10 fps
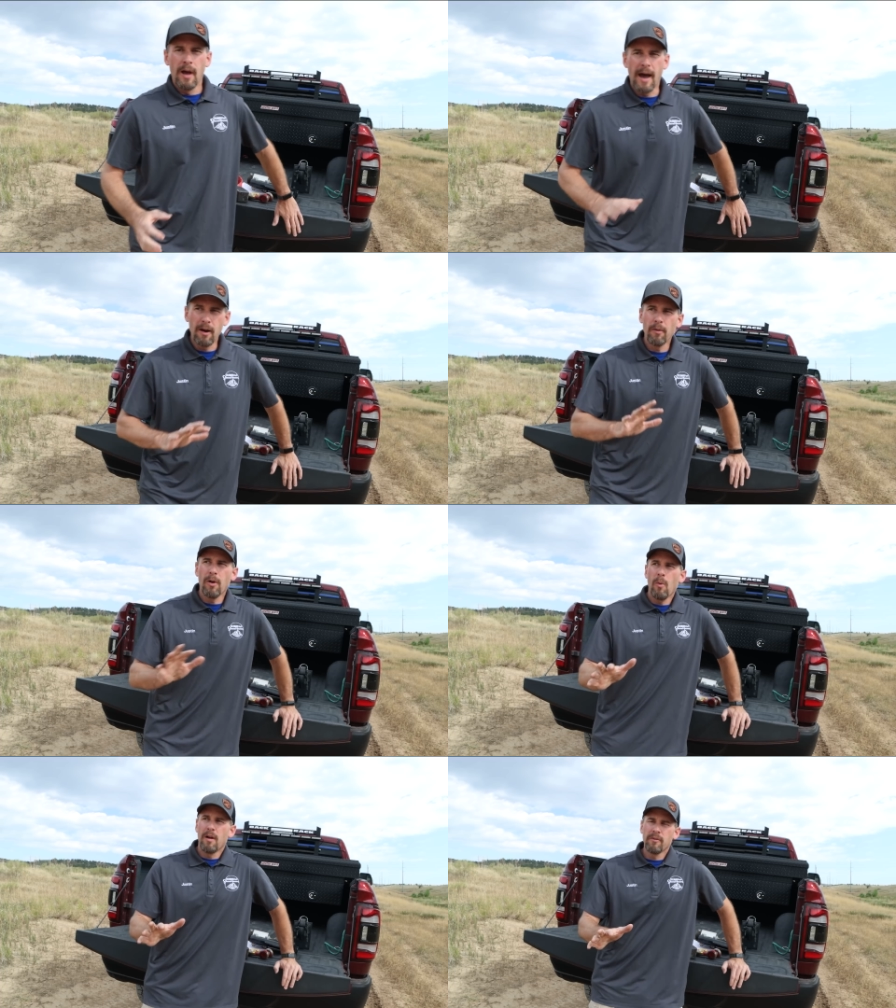I don't
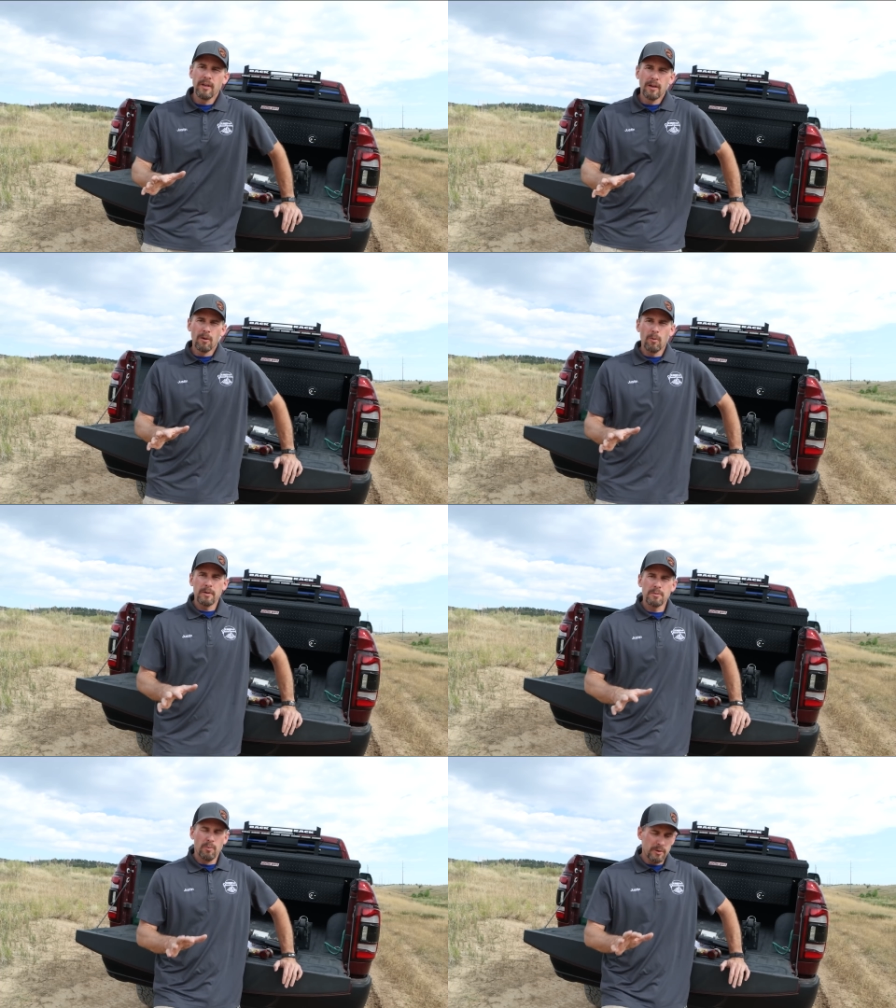know what vehicle
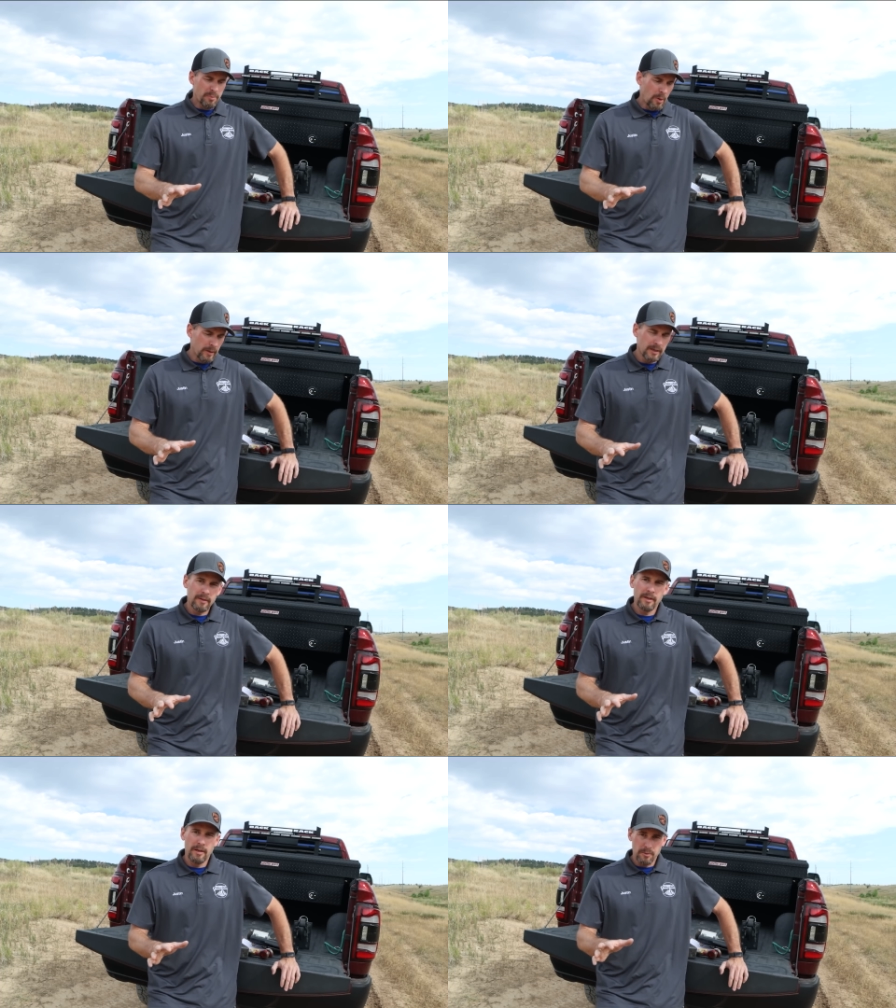was pulling
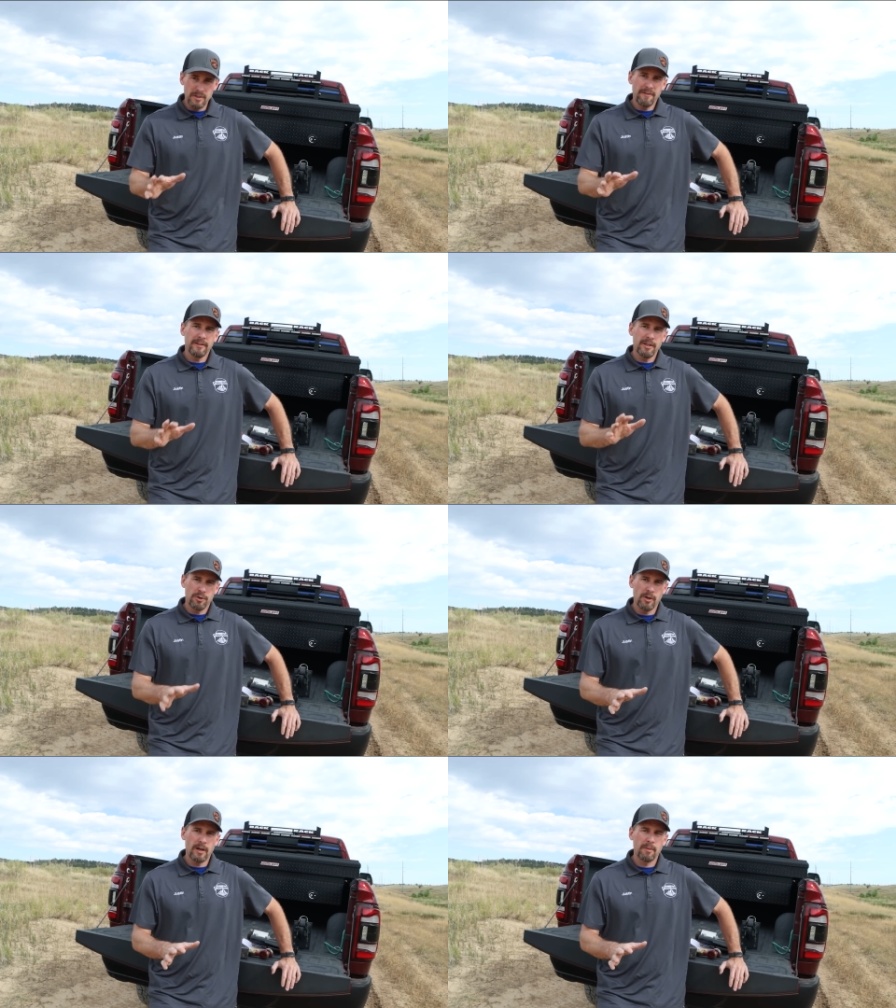on that. It was definitely a
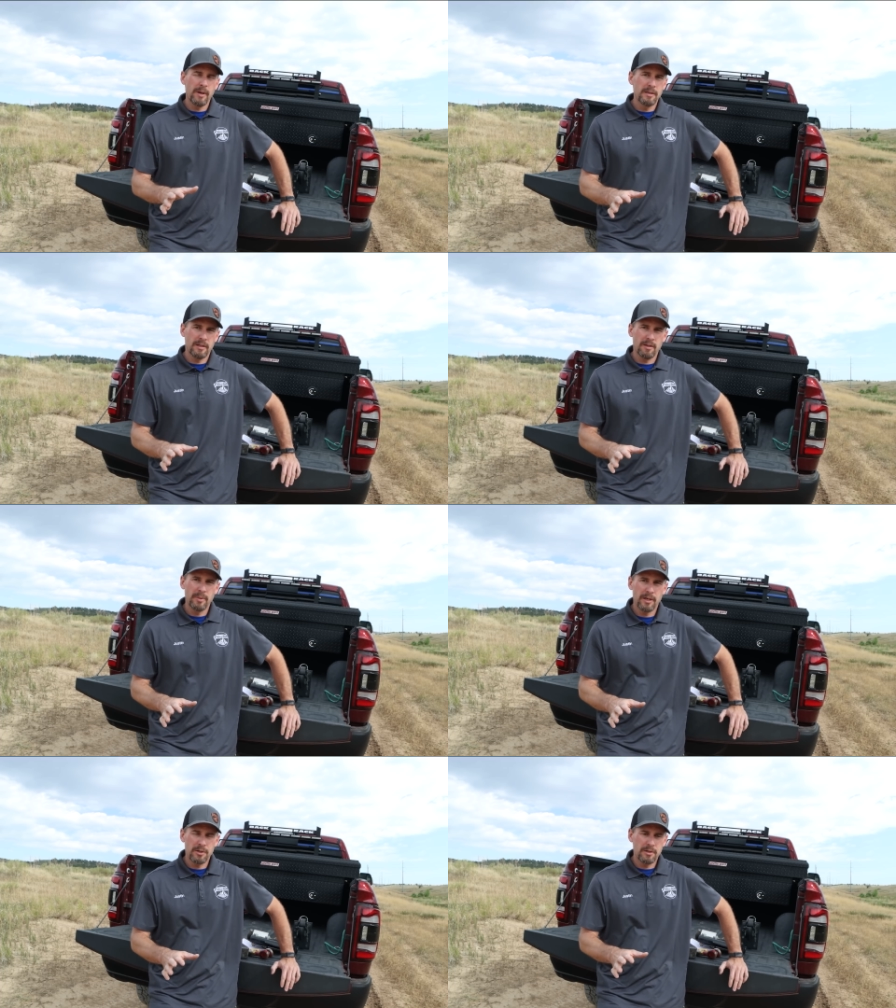truck based on the
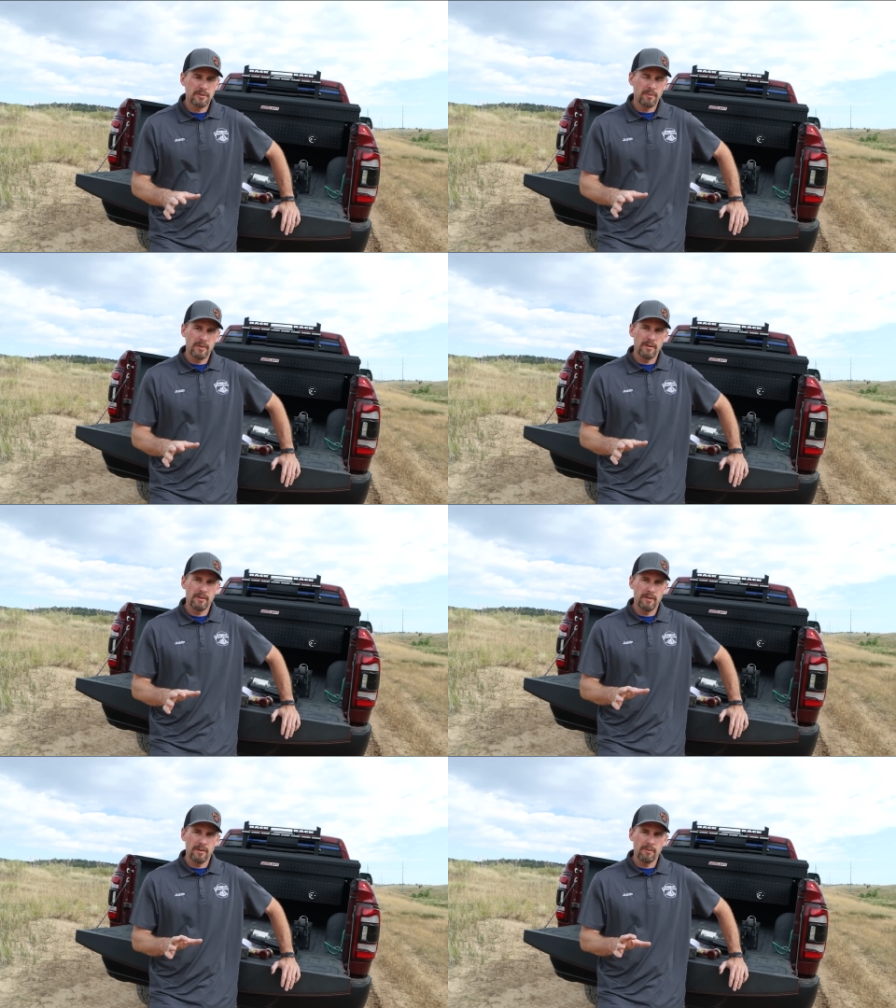pictures from
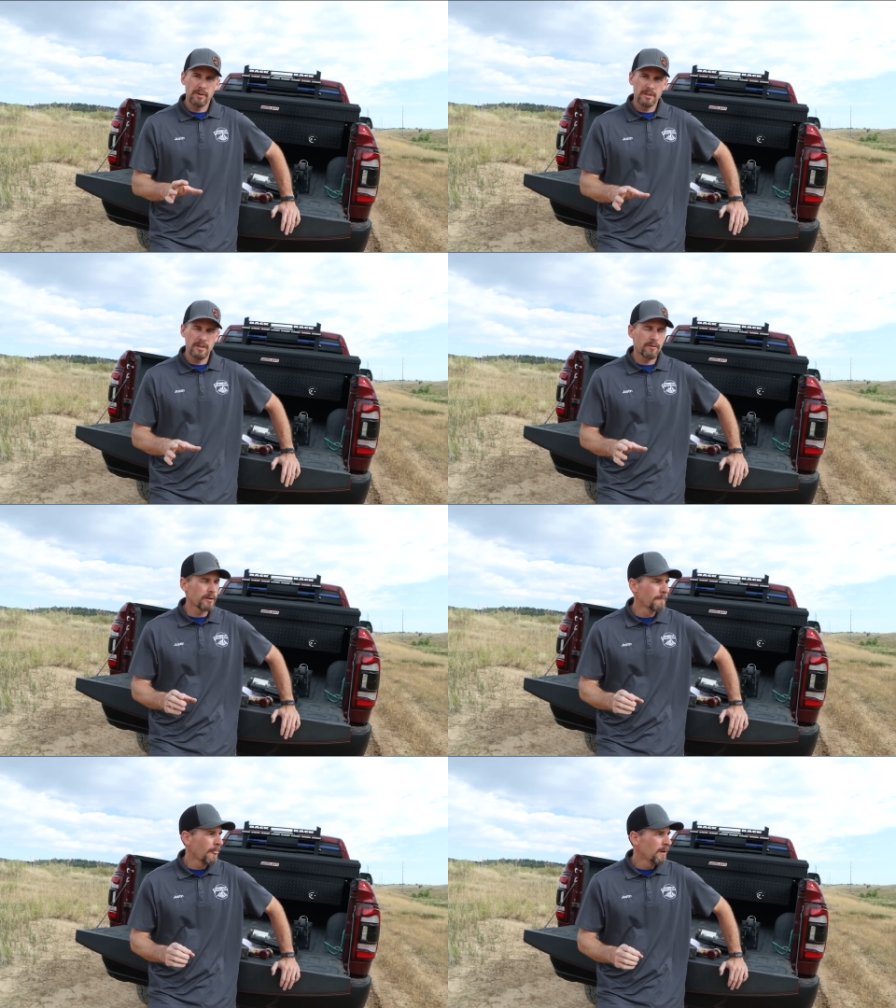the
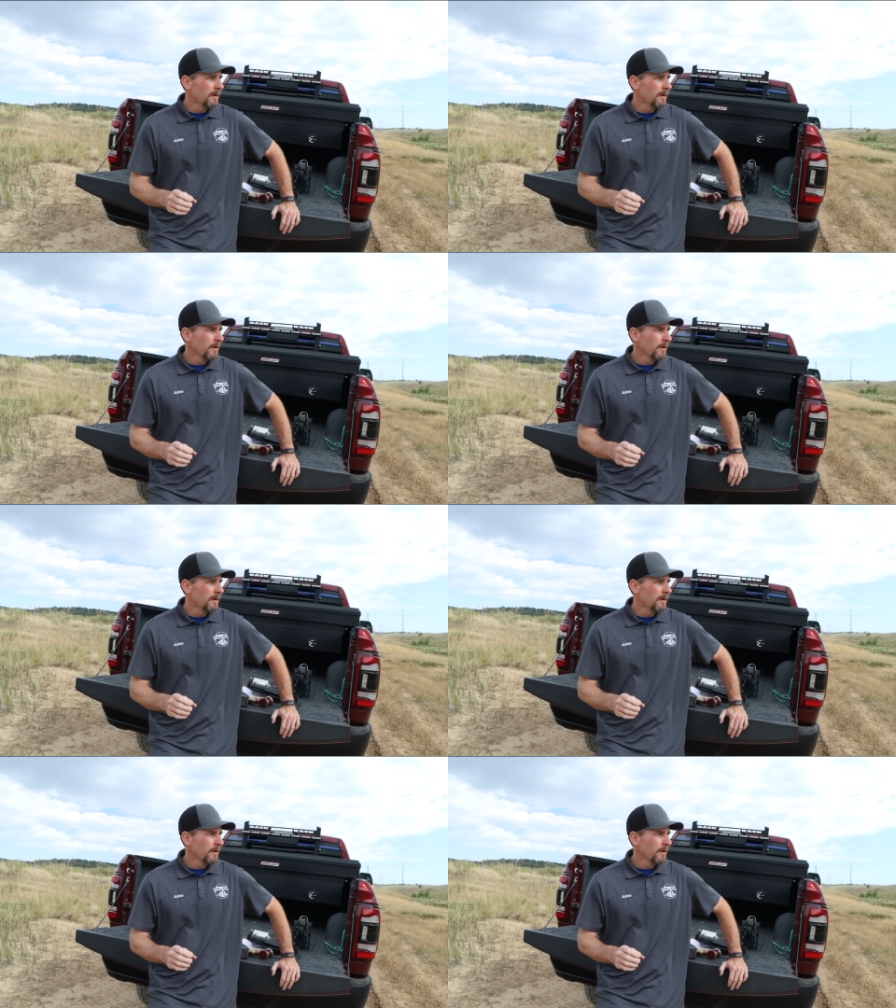receiver.